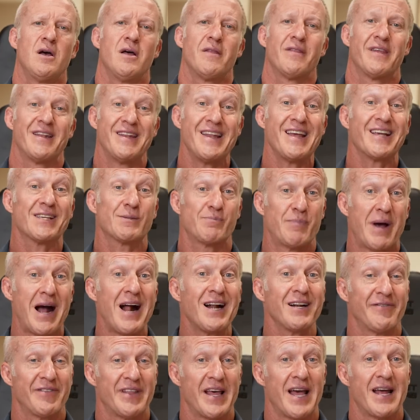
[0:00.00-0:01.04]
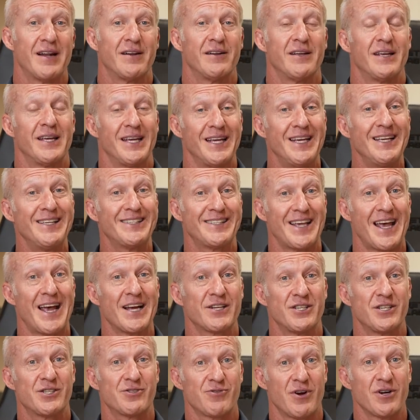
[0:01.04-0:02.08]
The next part of that is
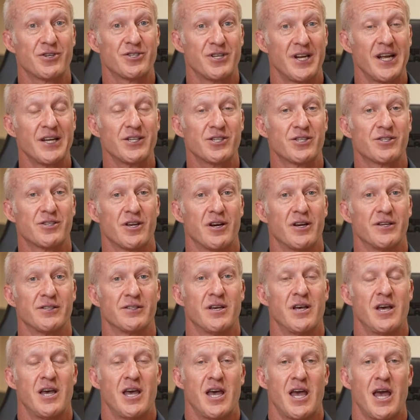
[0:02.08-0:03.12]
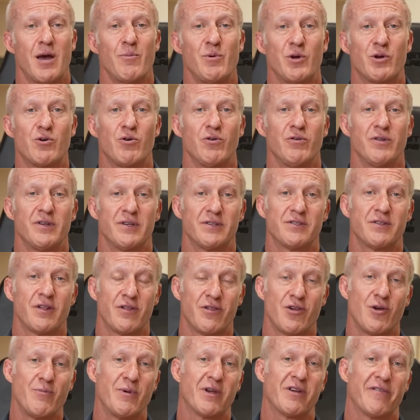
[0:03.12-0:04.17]
actually structured exercise, and we call this the
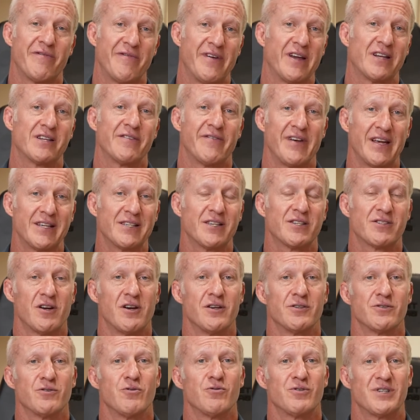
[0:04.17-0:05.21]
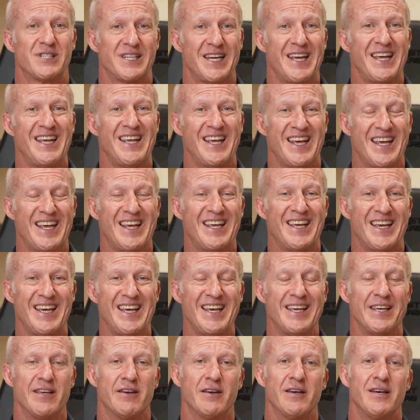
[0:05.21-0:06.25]
thermic effect of exercise, or
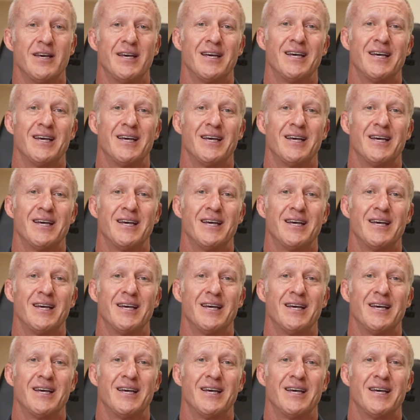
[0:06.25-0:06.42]
TEE.